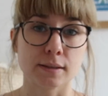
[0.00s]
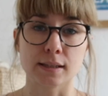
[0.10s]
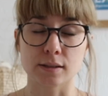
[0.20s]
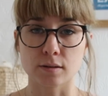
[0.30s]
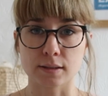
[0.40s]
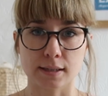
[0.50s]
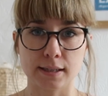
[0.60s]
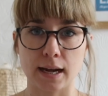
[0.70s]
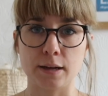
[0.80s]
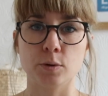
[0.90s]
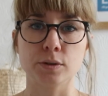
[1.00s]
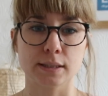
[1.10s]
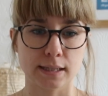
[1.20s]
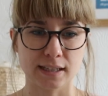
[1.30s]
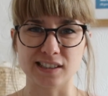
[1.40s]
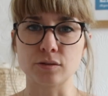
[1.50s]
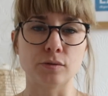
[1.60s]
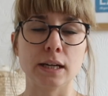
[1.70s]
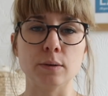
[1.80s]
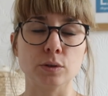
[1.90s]
it's the style I wanted. I don't
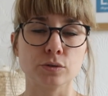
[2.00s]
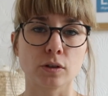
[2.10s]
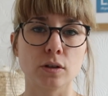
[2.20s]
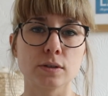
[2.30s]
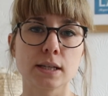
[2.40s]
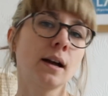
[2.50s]
really want to close it.